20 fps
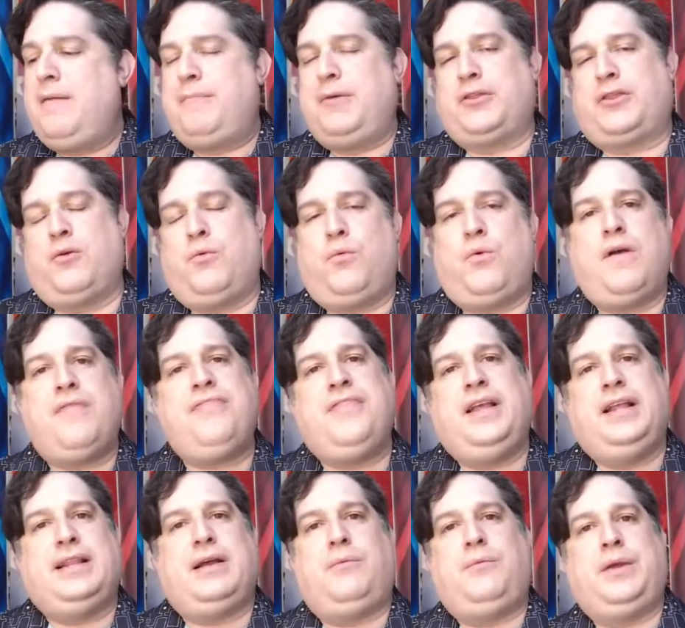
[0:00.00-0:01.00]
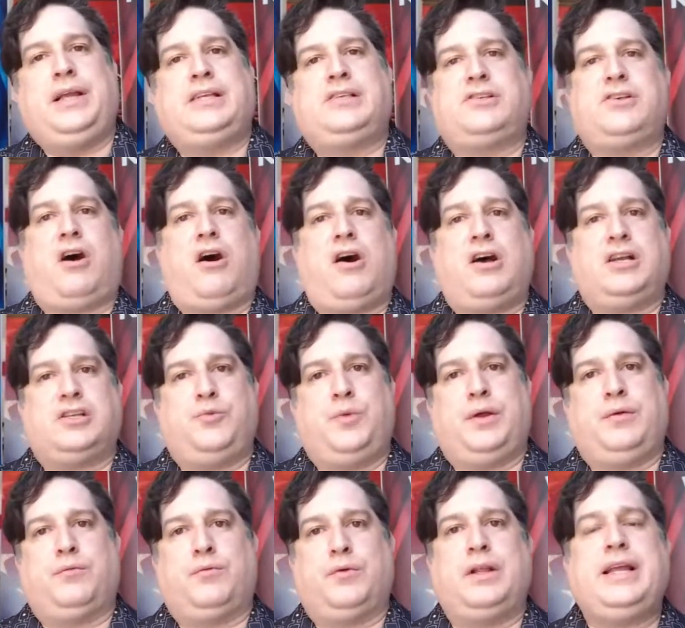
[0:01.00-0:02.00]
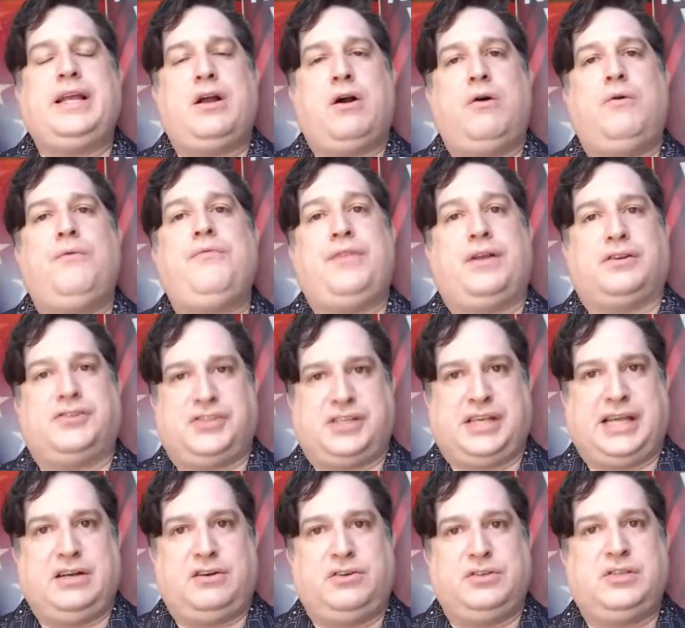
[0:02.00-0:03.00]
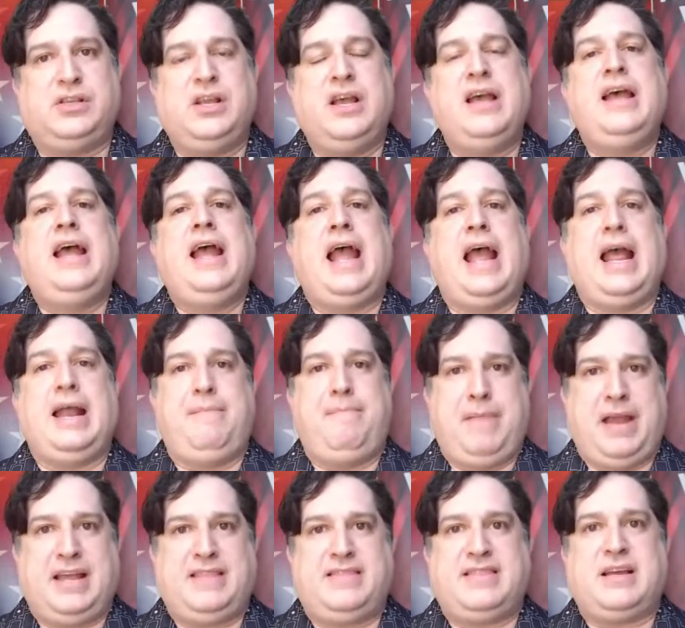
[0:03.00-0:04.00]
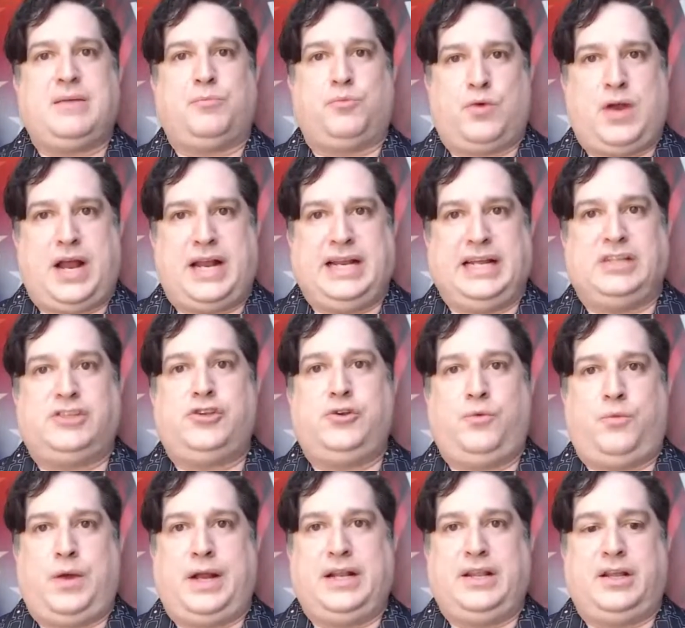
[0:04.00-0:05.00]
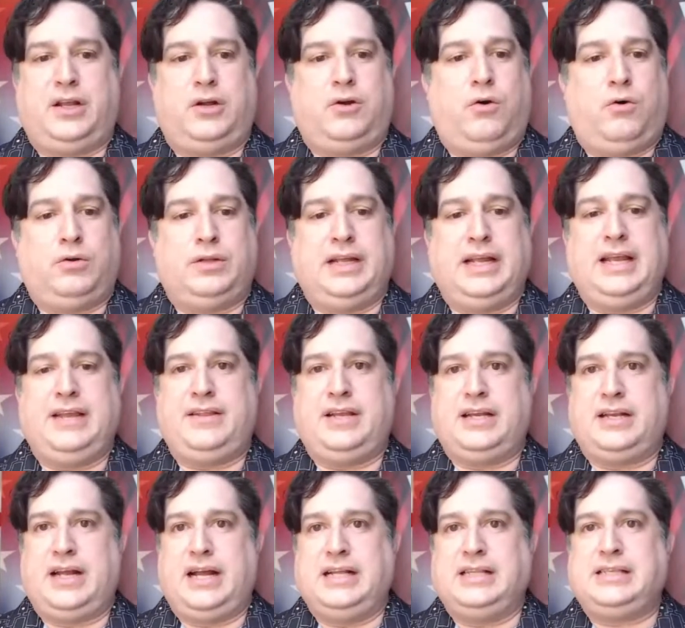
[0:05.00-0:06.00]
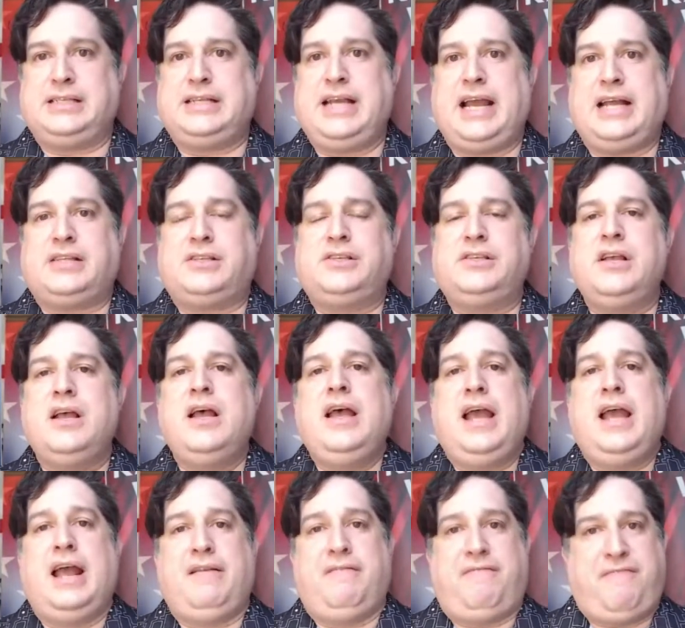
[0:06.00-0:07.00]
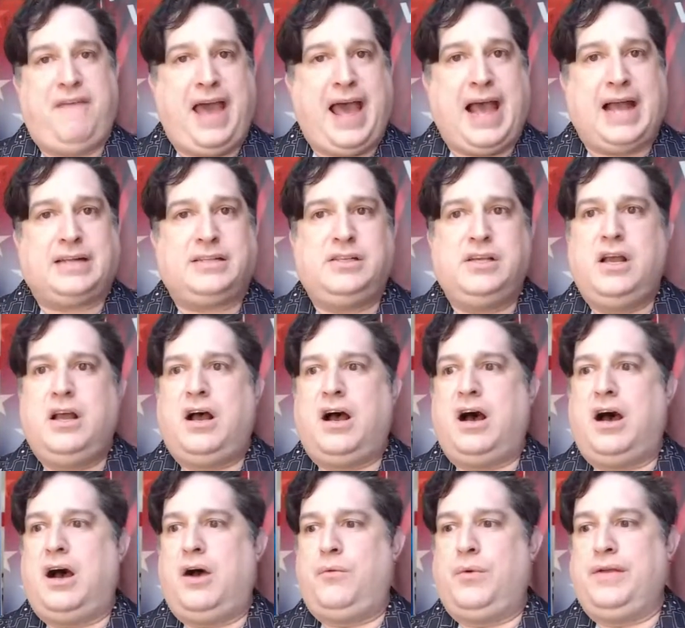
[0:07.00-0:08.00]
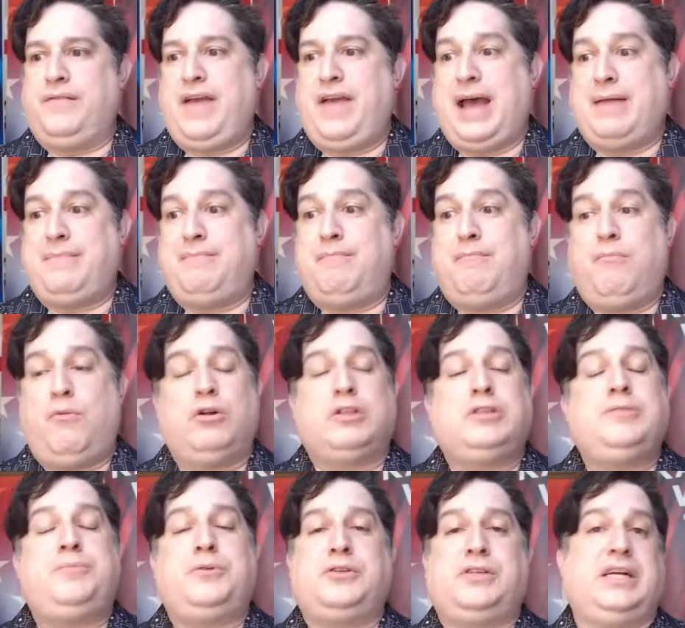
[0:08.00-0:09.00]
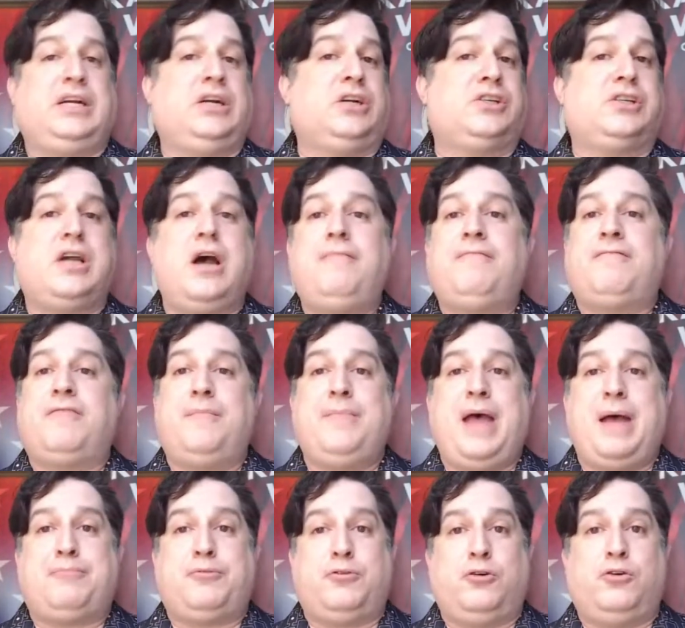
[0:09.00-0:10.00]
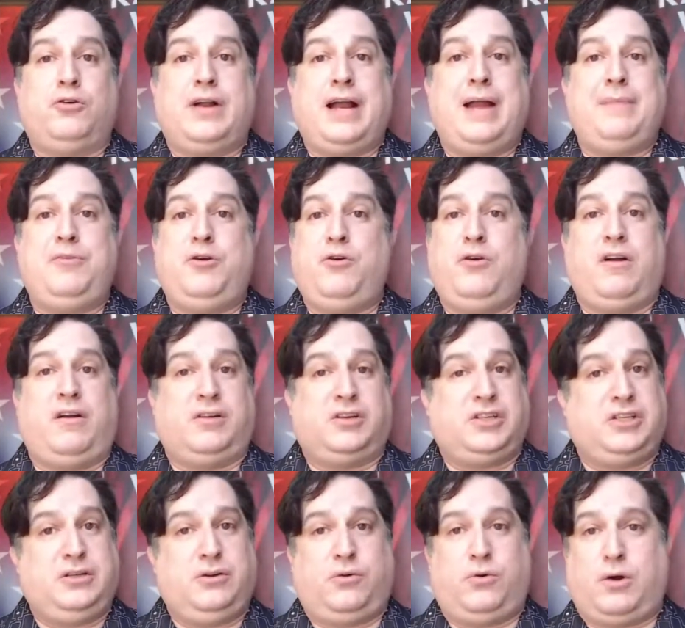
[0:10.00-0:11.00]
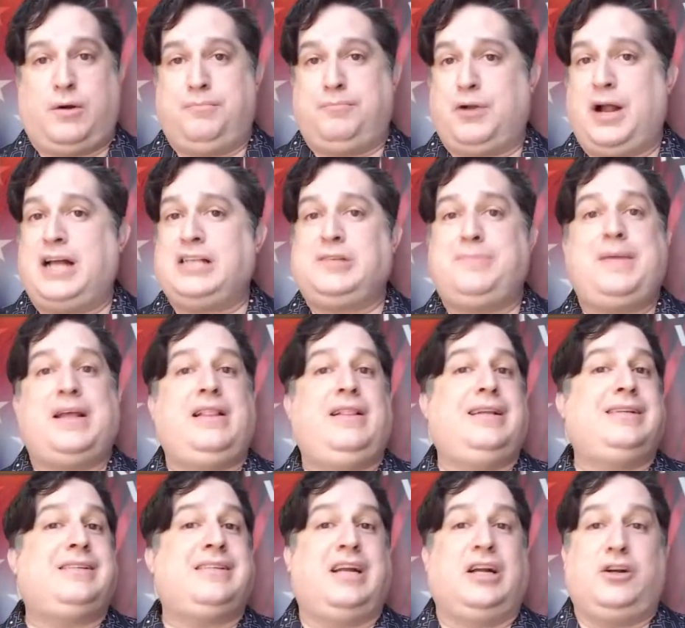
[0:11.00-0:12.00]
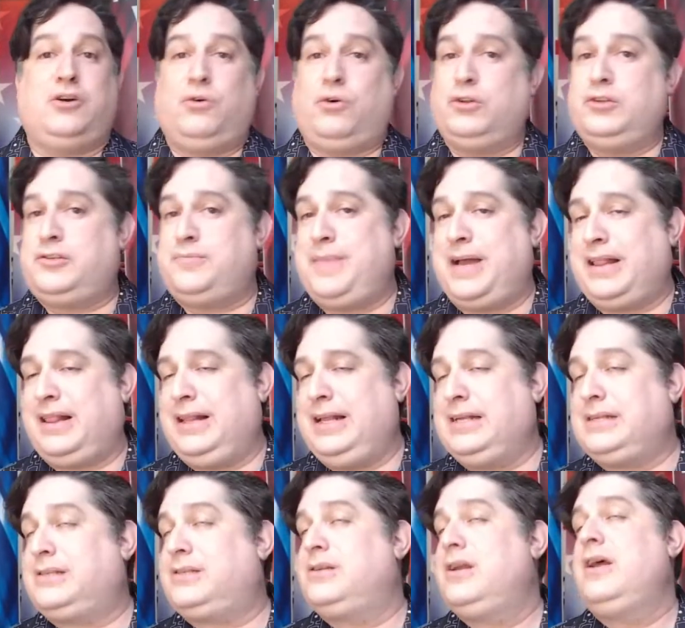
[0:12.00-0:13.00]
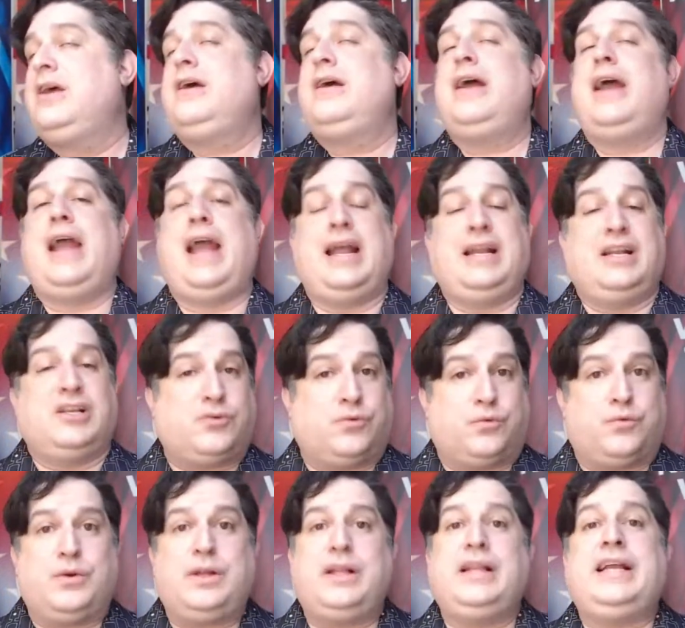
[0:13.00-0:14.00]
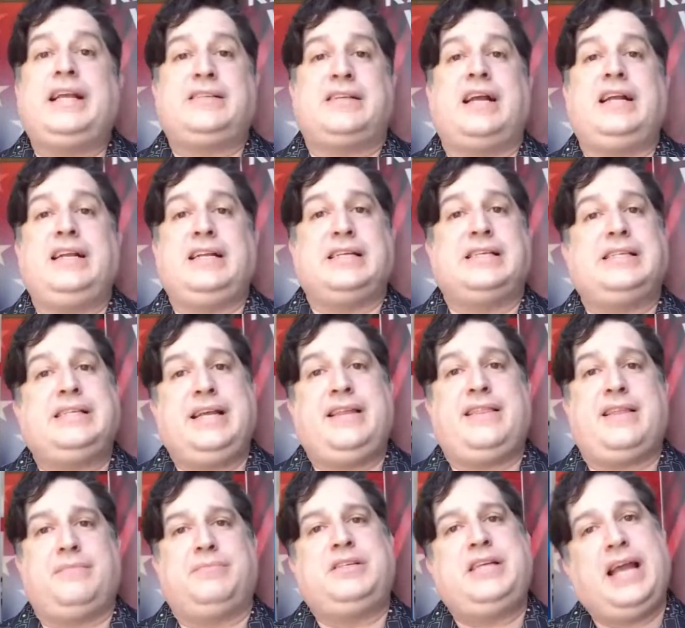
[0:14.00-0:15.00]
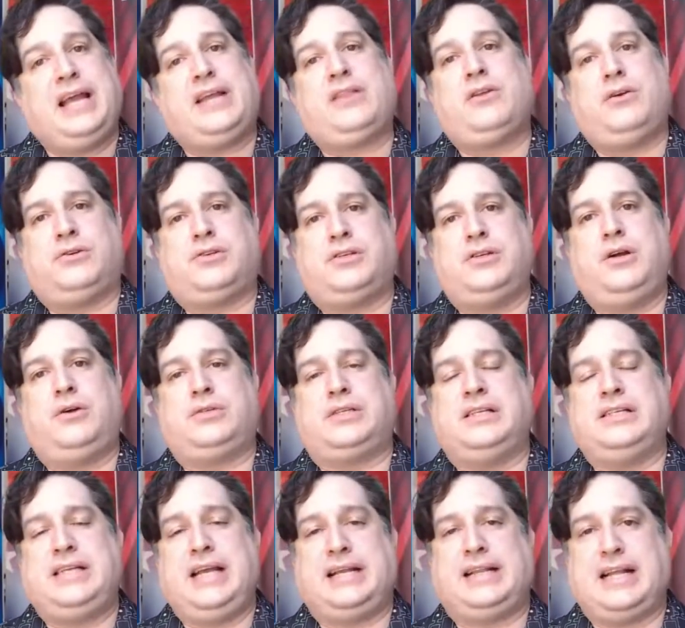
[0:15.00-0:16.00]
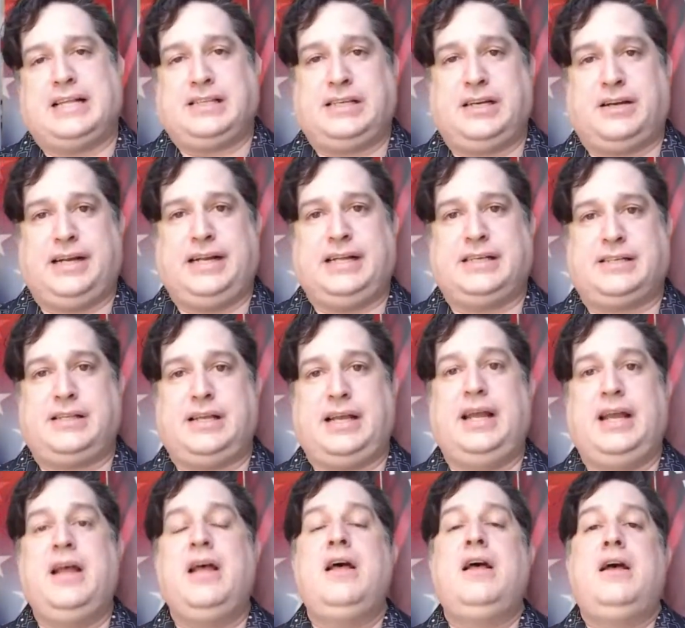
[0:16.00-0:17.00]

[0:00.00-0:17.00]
But the one thing that we saw is we really honed their skills and made them ready to win the gold in the United States. In fact, we've had multiple singers come from that program who are bronze medalists and gold medalists, and it's really exciting to see them take those notes and take that seriously.